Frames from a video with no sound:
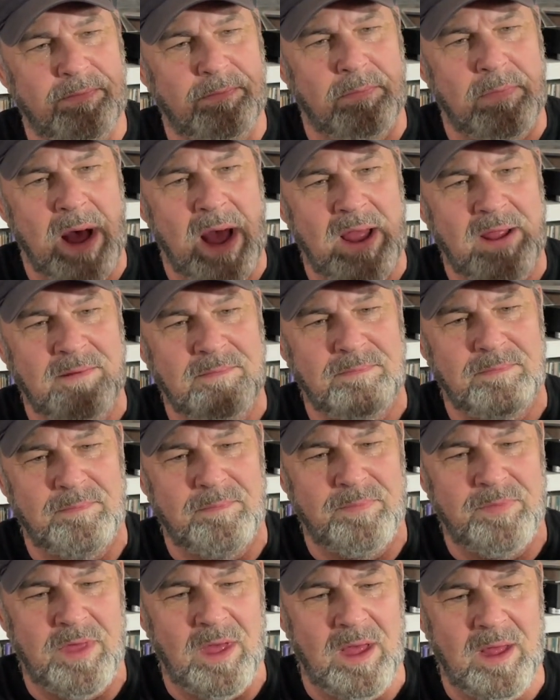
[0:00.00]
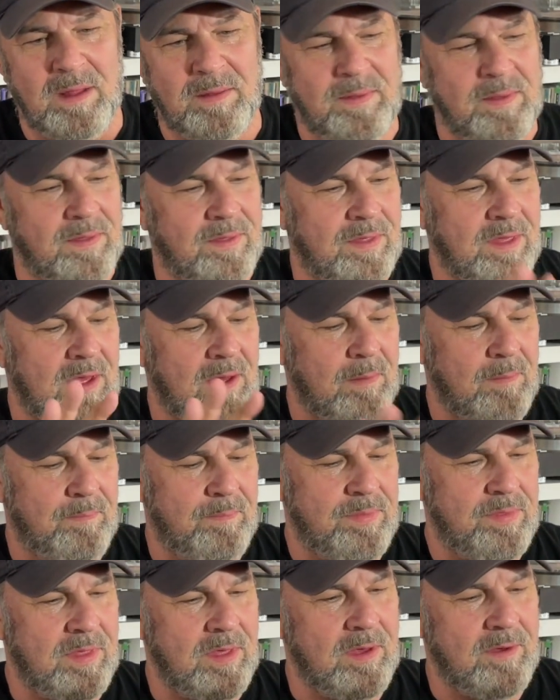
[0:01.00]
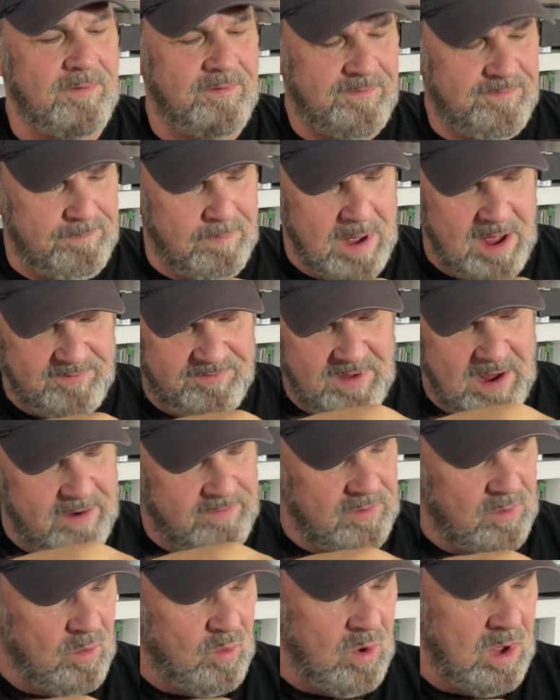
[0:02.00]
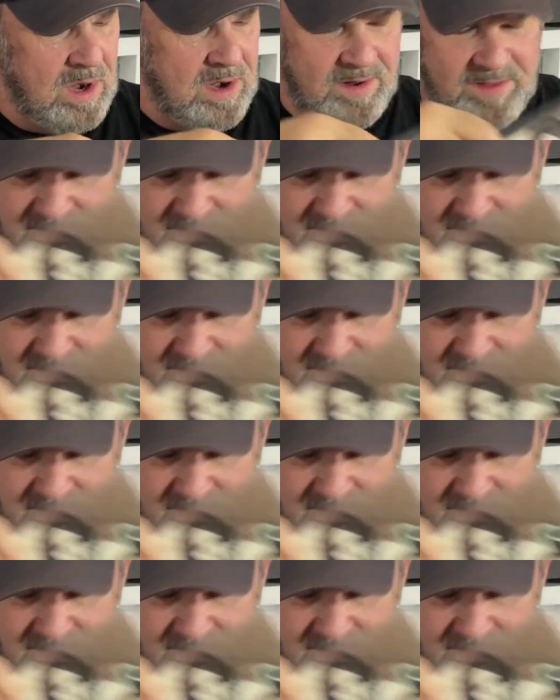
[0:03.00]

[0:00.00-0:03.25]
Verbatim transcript: my the the the my favorite one of